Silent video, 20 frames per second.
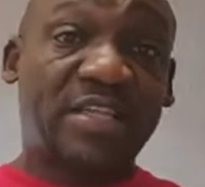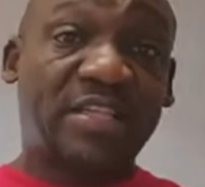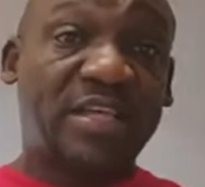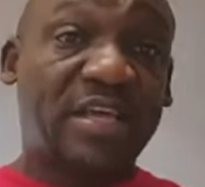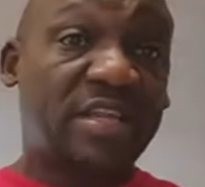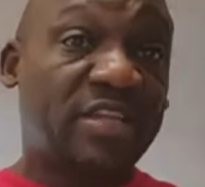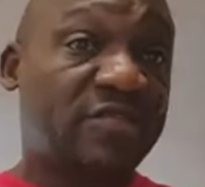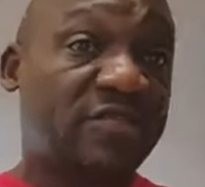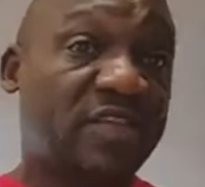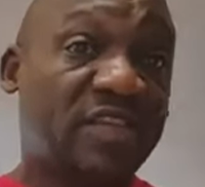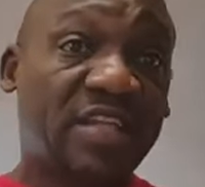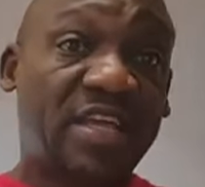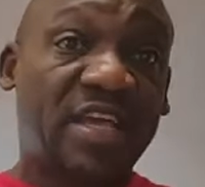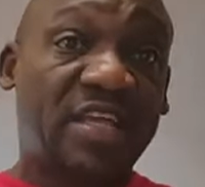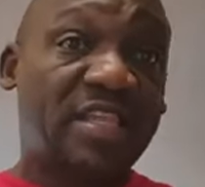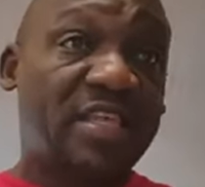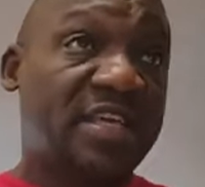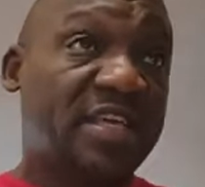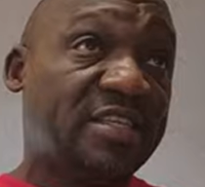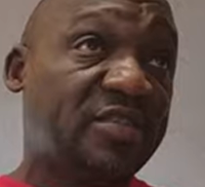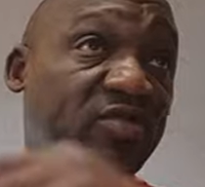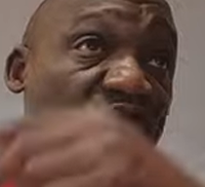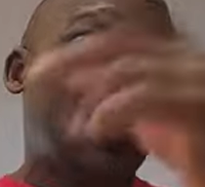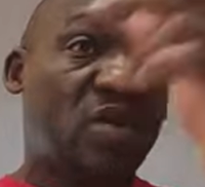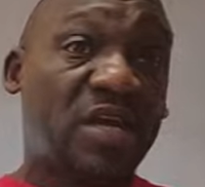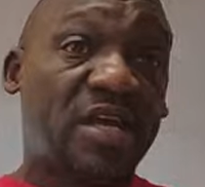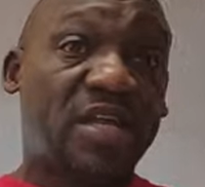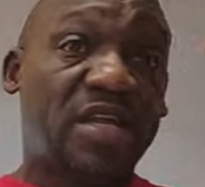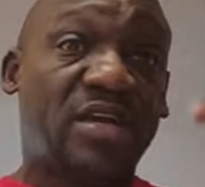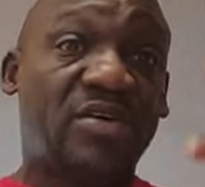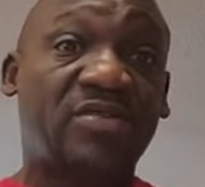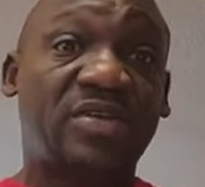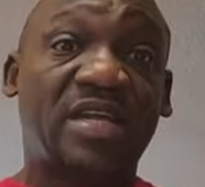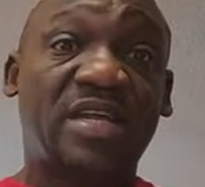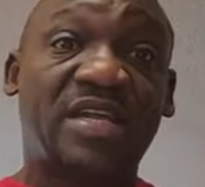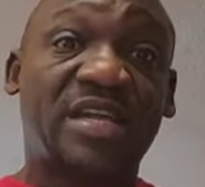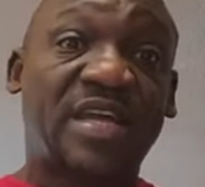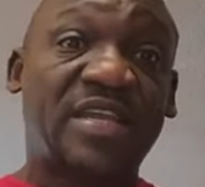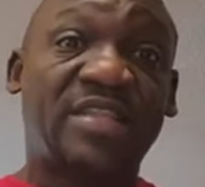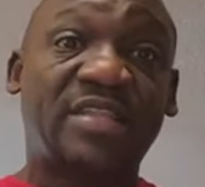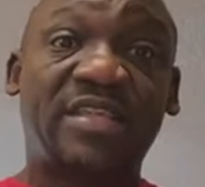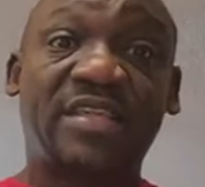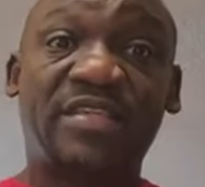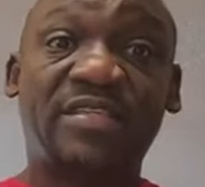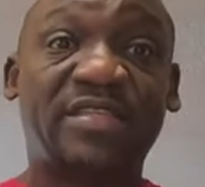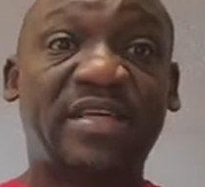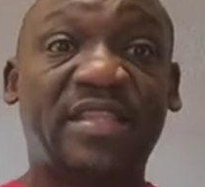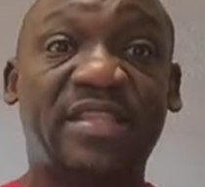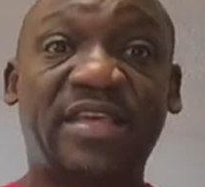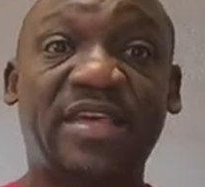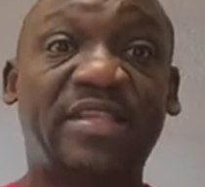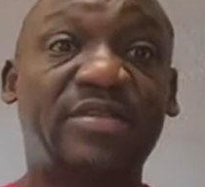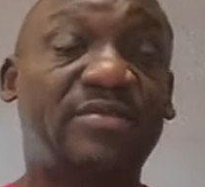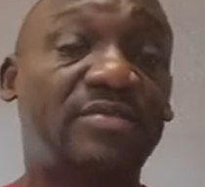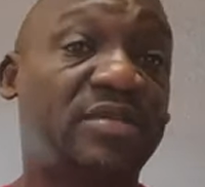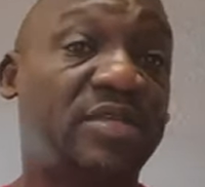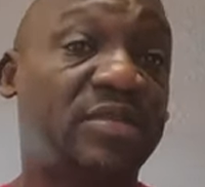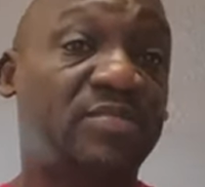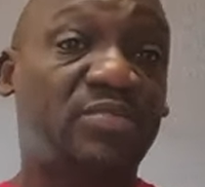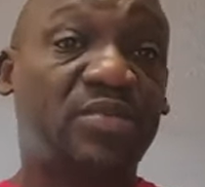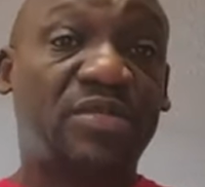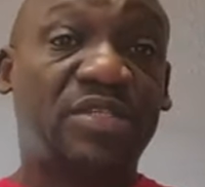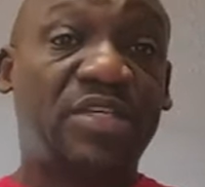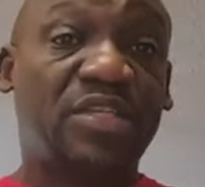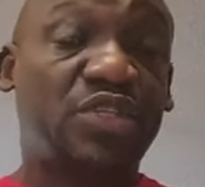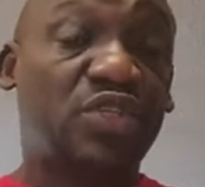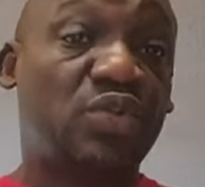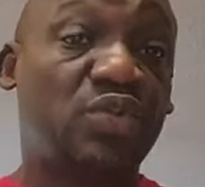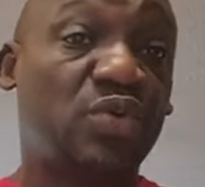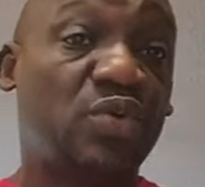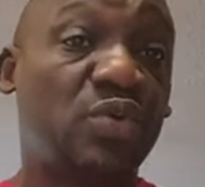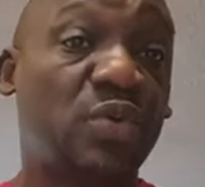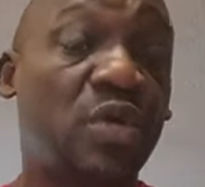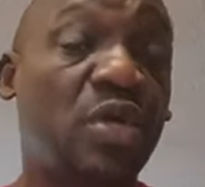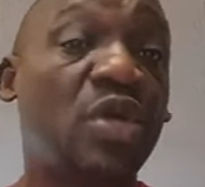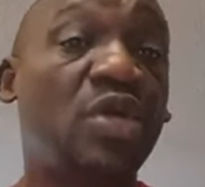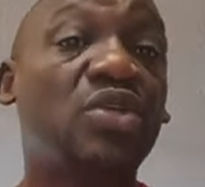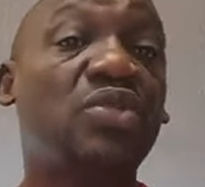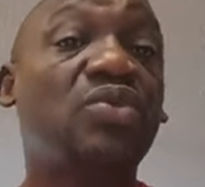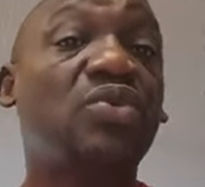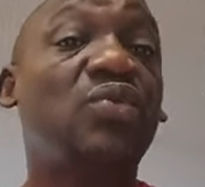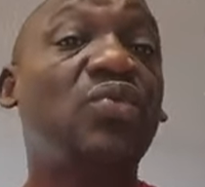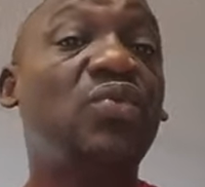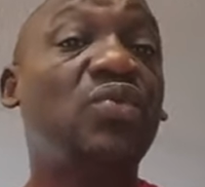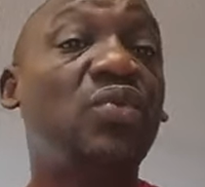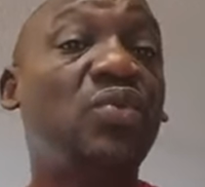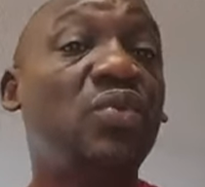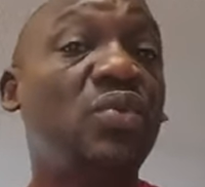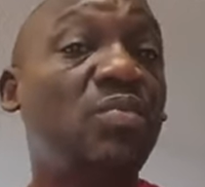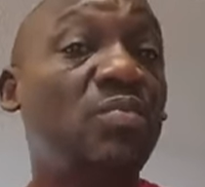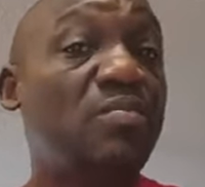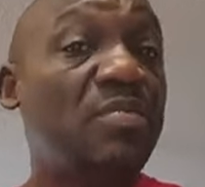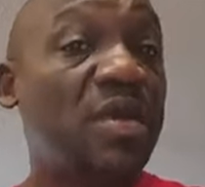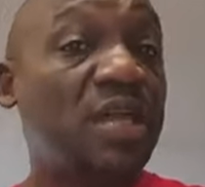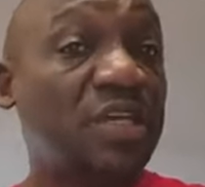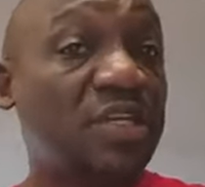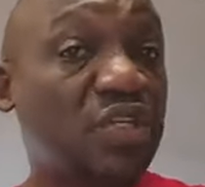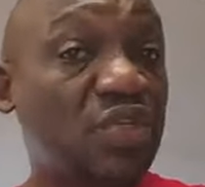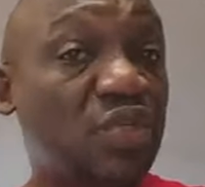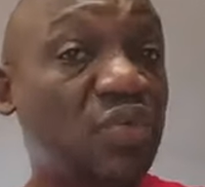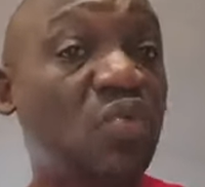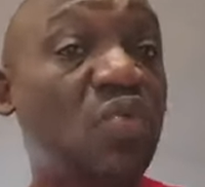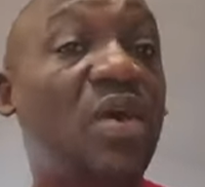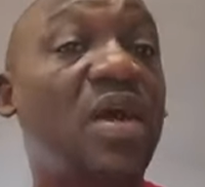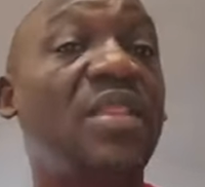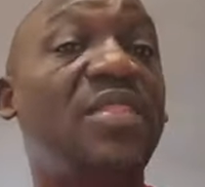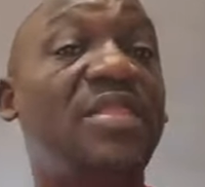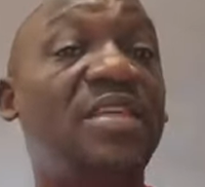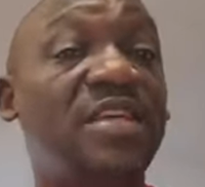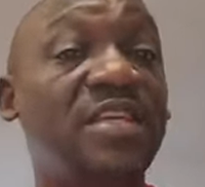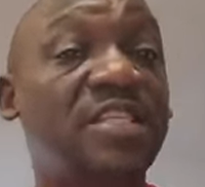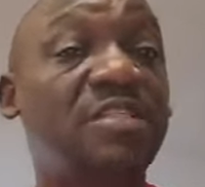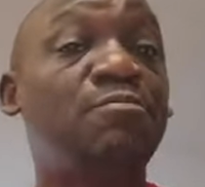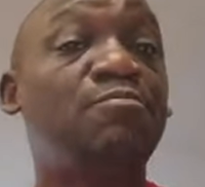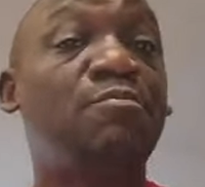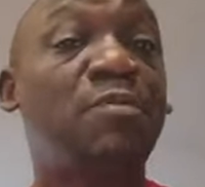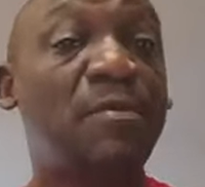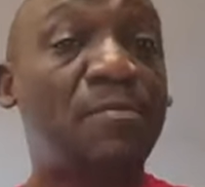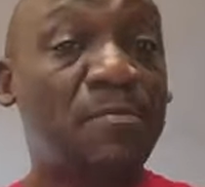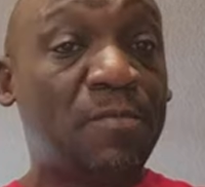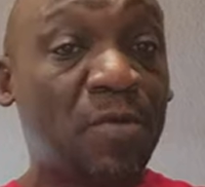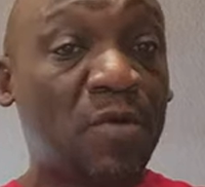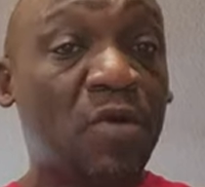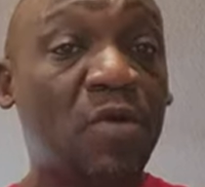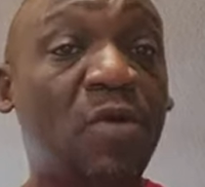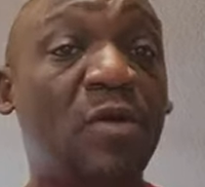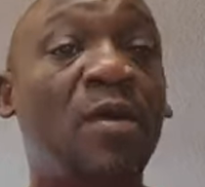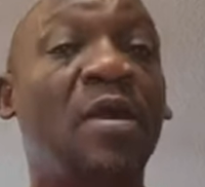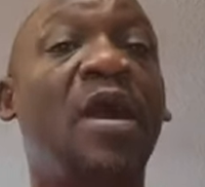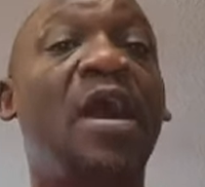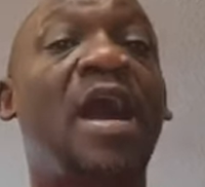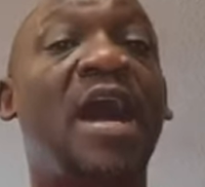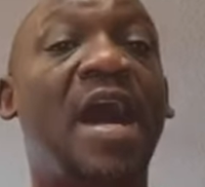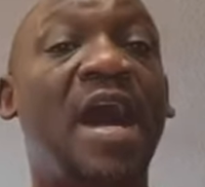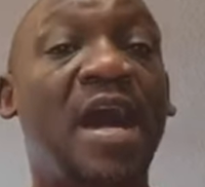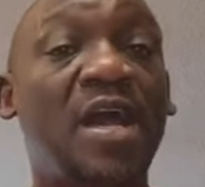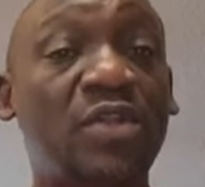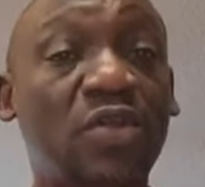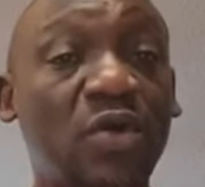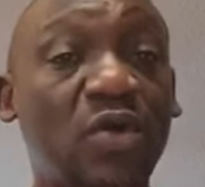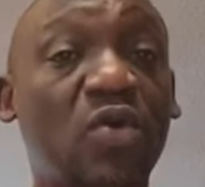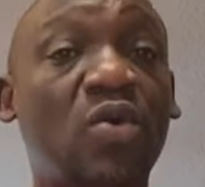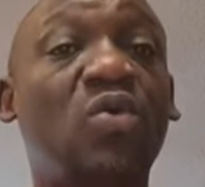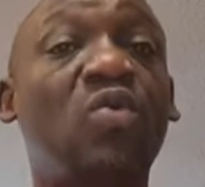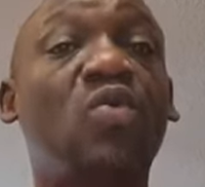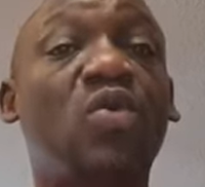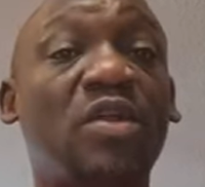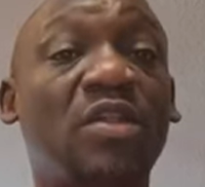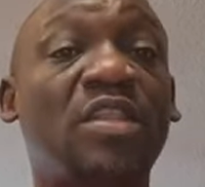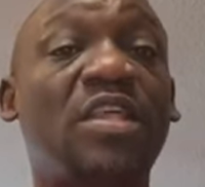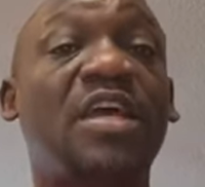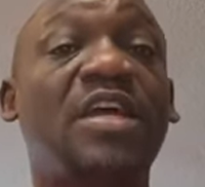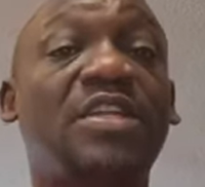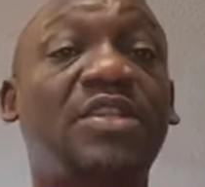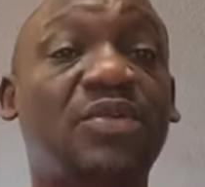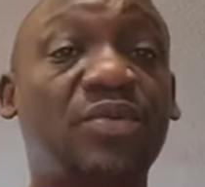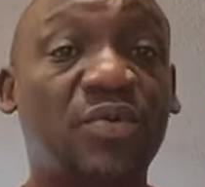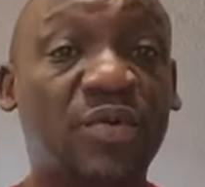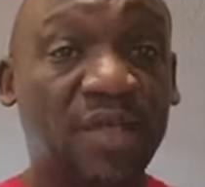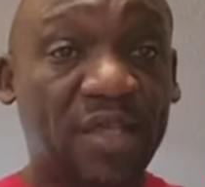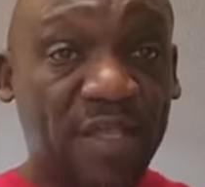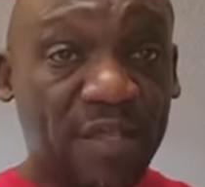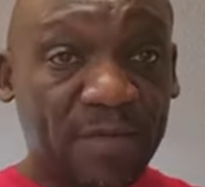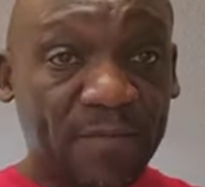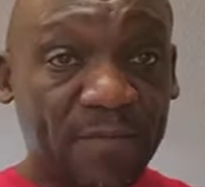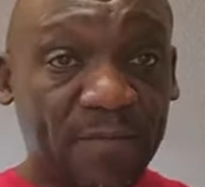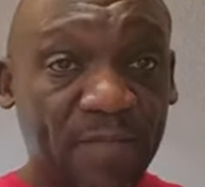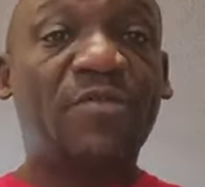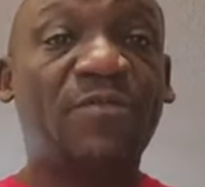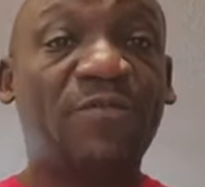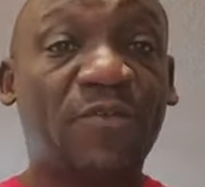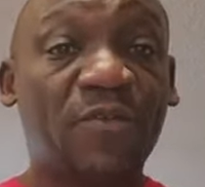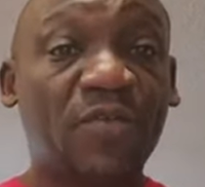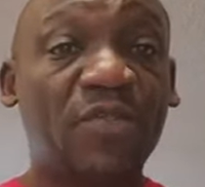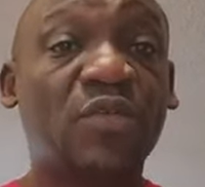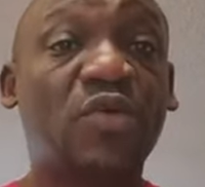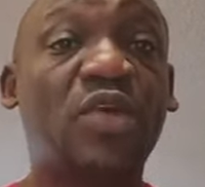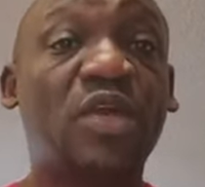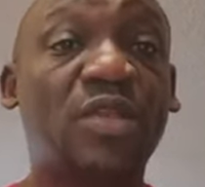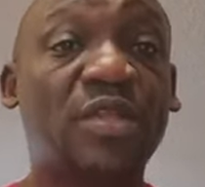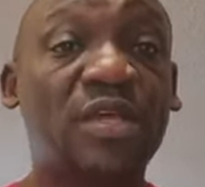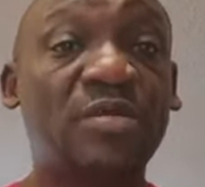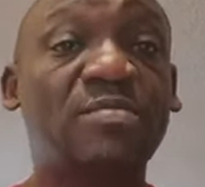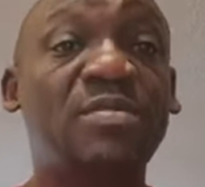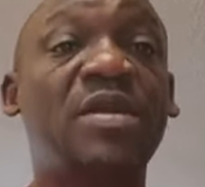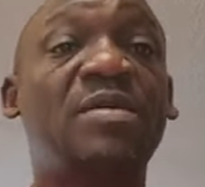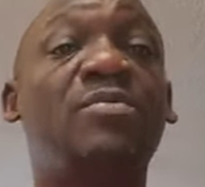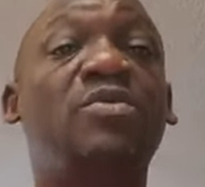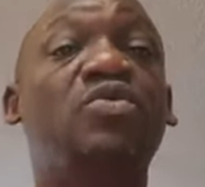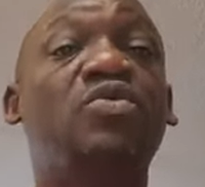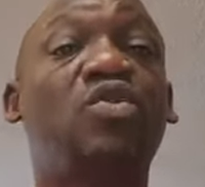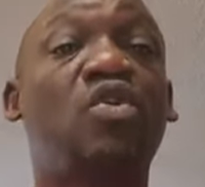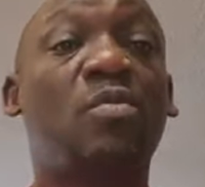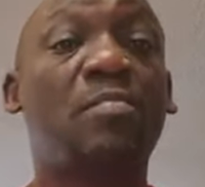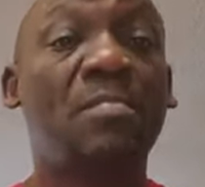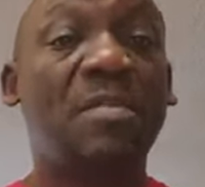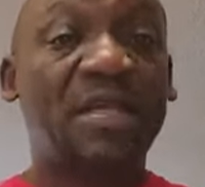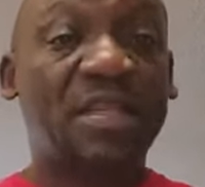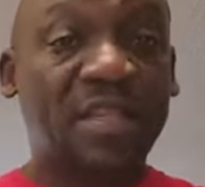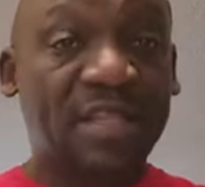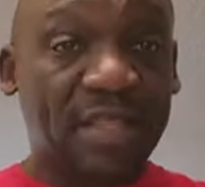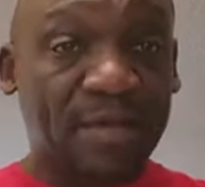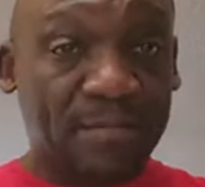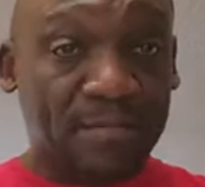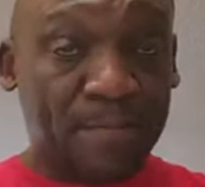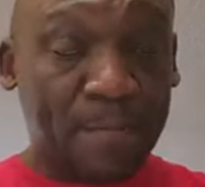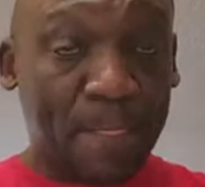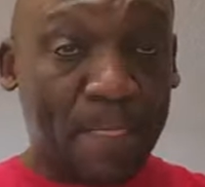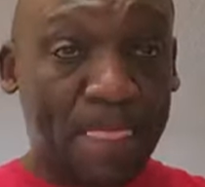In the end of the day, they just walk around and write things and then present it to you. So make sure these people know what they're doing before they can be able to commit them.